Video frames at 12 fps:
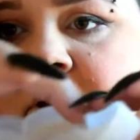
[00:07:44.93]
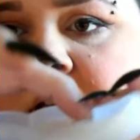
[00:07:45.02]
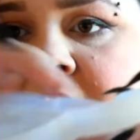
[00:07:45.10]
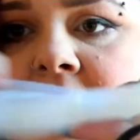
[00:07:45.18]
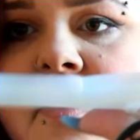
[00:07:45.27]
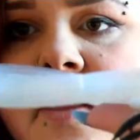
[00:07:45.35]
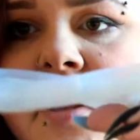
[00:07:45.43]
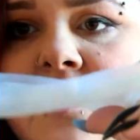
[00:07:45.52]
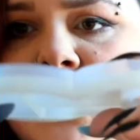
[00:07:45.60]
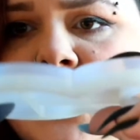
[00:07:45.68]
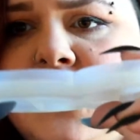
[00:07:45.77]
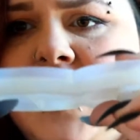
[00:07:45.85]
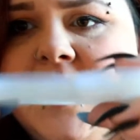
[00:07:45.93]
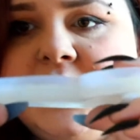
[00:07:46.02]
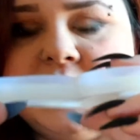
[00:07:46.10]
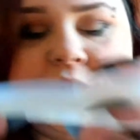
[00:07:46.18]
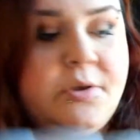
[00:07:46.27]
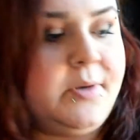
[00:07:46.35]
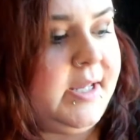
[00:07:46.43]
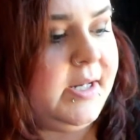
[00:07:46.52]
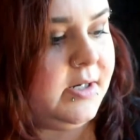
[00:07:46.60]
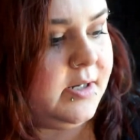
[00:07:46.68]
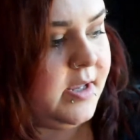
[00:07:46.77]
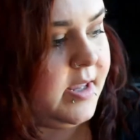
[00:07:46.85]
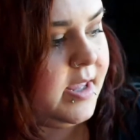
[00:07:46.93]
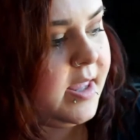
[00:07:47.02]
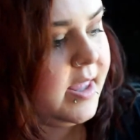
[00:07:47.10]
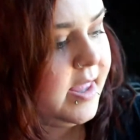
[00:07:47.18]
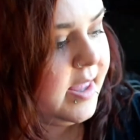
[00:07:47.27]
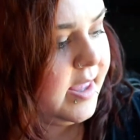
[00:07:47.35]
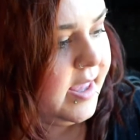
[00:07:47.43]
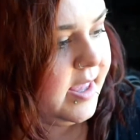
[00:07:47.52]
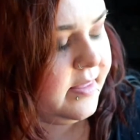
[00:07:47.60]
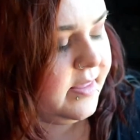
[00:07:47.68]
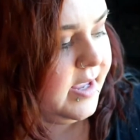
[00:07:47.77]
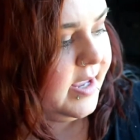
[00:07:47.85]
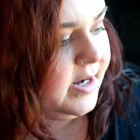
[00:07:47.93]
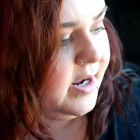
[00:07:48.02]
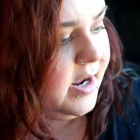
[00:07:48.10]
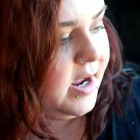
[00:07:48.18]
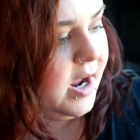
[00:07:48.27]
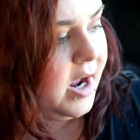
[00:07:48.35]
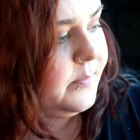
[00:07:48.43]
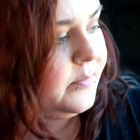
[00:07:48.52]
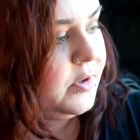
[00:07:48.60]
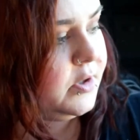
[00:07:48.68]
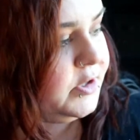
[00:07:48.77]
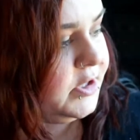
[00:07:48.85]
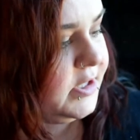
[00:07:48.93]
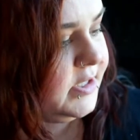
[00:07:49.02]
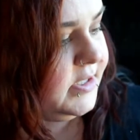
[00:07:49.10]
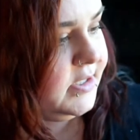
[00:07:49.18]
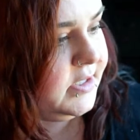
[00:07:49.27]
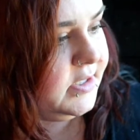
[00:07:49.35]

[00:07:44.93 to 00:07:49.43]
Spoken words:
like a little edge to it. And then I purchased